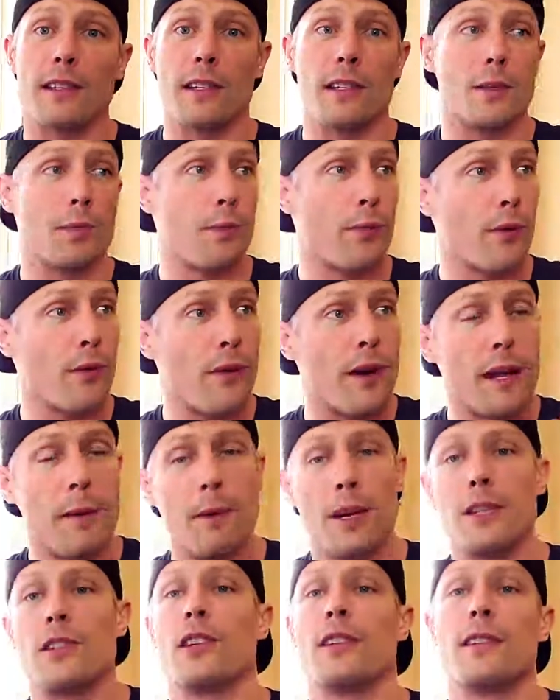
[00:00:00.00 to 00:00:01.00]
that's pretty
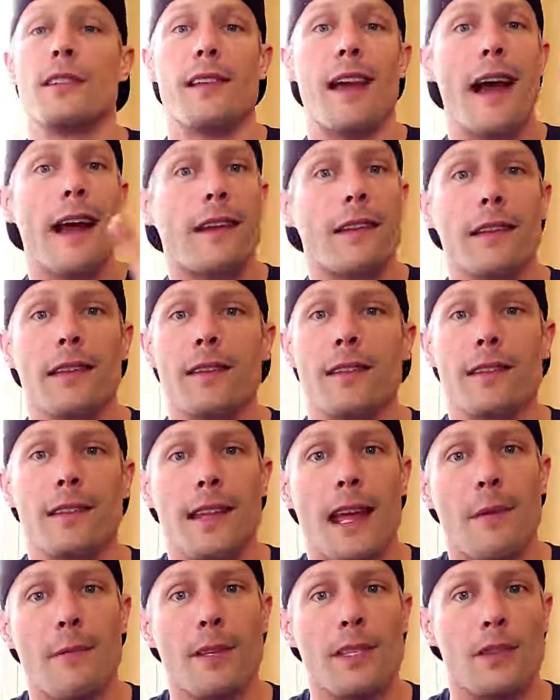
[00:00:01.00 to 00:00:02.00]
much exactly the
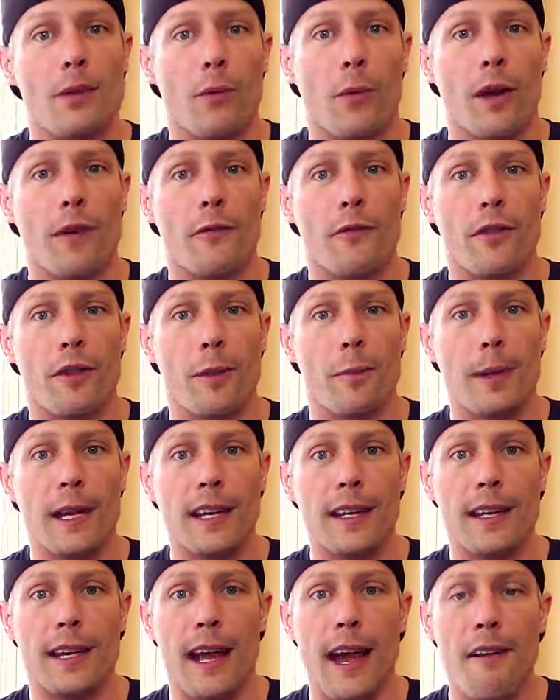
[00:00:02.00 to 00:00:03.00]
same as the one for the
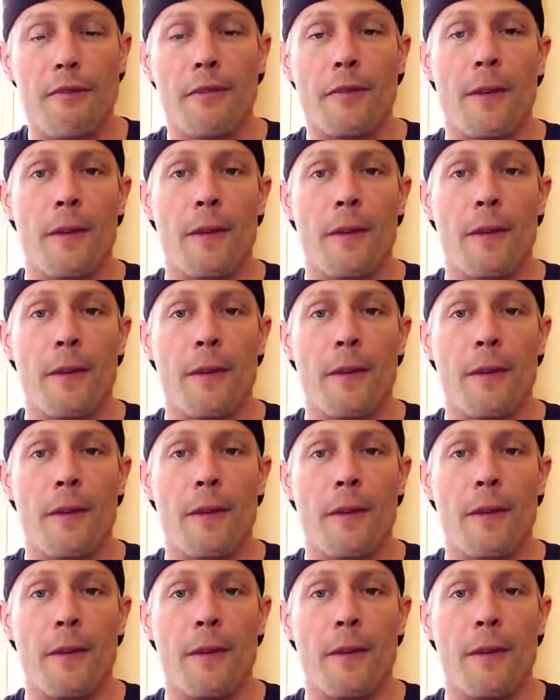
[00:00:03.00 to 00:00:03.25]
PDF.